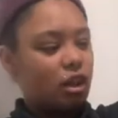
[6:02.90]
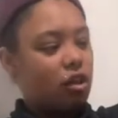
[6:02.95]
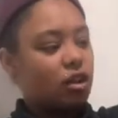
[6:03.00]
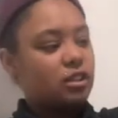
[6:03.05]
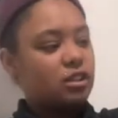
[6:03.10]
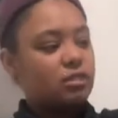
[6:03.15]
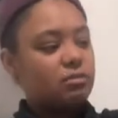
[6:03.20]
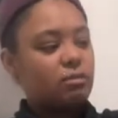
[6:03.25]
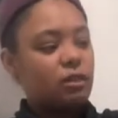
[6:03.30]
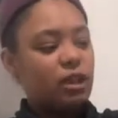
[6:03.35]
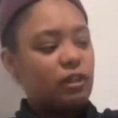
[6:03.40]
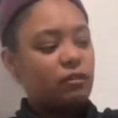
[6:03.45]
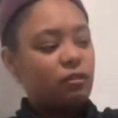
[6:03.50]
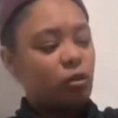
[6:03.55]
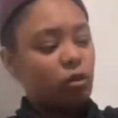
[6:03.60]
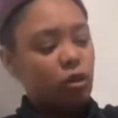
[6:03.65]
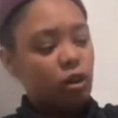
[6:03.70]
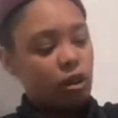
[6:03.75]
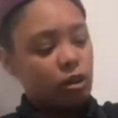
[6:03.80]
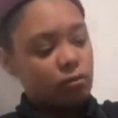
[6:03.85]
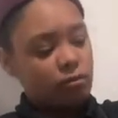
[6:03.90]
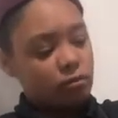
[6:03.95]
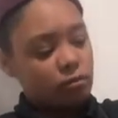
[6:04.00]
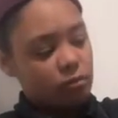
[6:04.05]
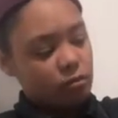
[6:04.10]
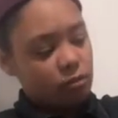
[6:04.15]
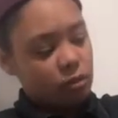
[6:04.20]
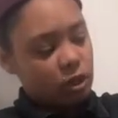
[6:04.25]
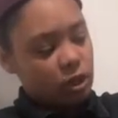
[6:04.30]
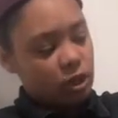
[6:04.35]
as my forearm.
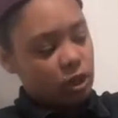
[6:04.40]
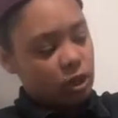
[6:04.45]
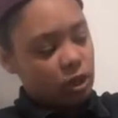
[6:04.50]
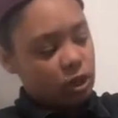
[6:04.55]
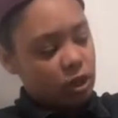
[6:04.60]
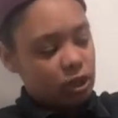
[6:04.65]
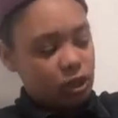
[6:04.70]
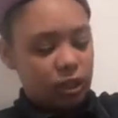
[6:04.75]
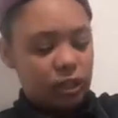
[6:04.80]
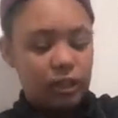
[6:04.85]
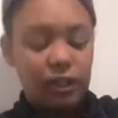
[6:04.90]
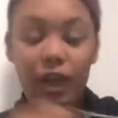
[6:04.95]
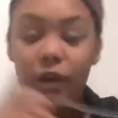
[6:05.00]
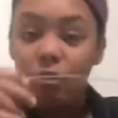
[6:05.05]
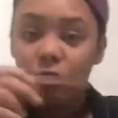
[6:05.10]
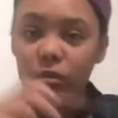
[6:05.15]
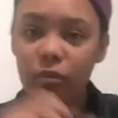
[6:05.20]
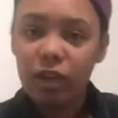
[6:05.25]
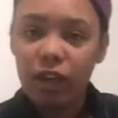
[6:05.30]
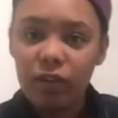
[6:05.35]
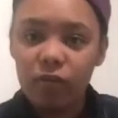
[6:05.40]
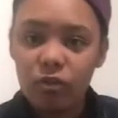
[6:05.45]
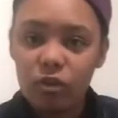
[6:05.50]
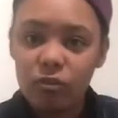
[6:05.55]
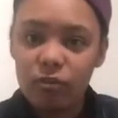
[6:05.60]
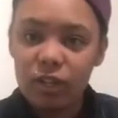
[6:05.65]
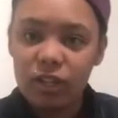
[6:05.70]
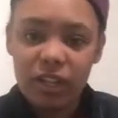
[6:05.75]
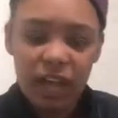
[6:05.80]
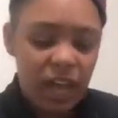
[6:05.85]
That way we have room
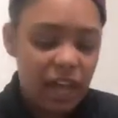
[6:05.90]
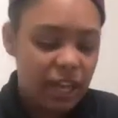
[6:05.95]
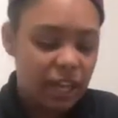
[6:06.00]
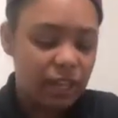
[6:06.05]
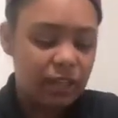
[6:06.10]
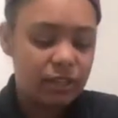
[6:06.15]
to tie it.